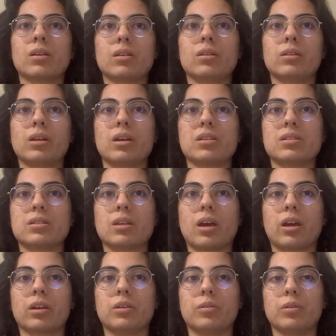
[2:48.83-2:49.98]
less
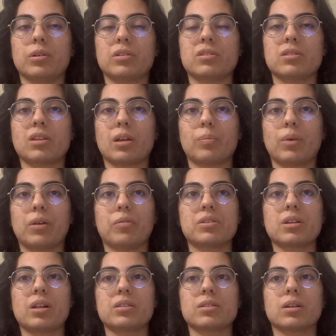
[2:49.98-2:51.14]
accurate that my
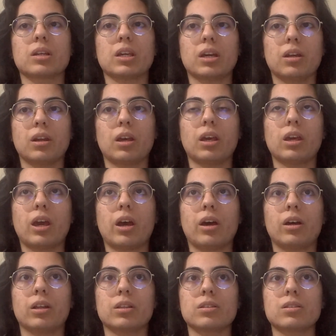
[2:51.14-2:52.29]
results are getting.
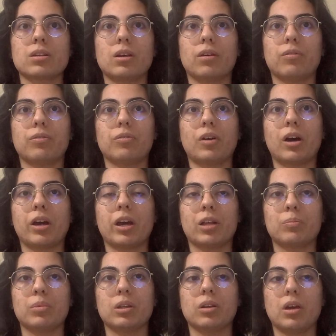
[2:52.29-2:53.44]
And if I had
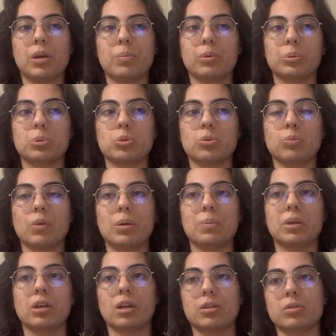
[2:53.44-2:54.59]
been able to maybe
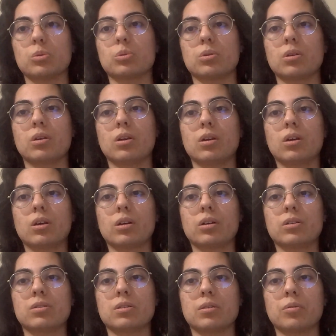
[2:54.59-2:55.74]
get to
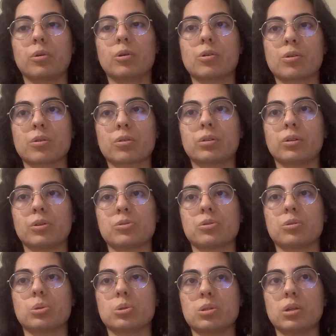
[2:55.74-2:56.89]
0 or closer
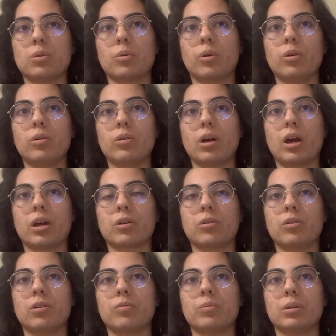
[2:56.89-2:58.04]
to 0, if I could
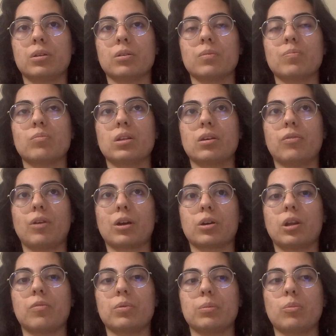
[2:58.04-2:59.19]
have
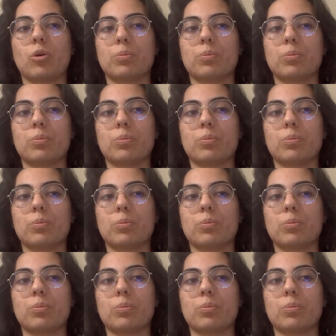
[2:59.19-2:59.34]
been more